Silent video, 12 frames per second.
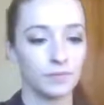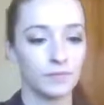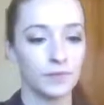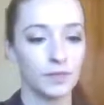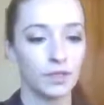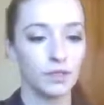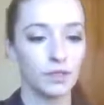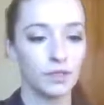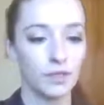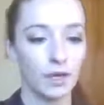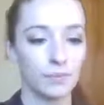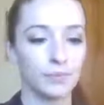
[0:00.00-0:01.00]
It's good to
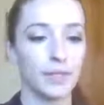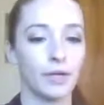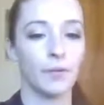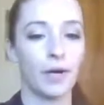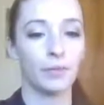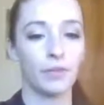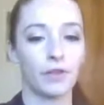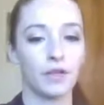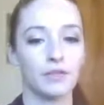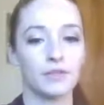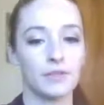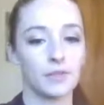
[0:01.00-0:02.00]
just kind of play around with
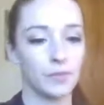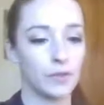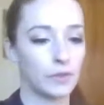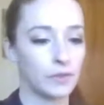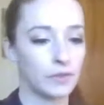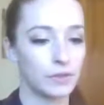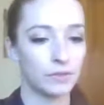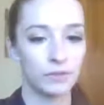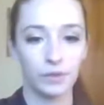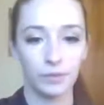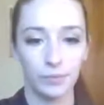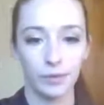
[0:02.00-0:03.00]
it and see what you can do.
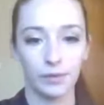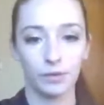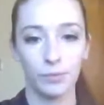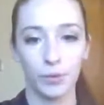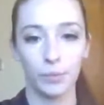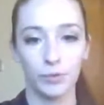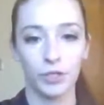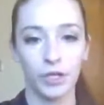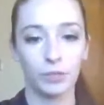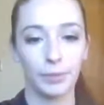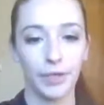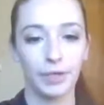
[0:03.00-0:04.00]
I'll put a little purple
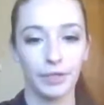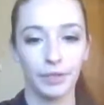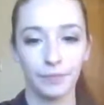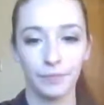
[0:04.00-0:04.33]
shadow behind it.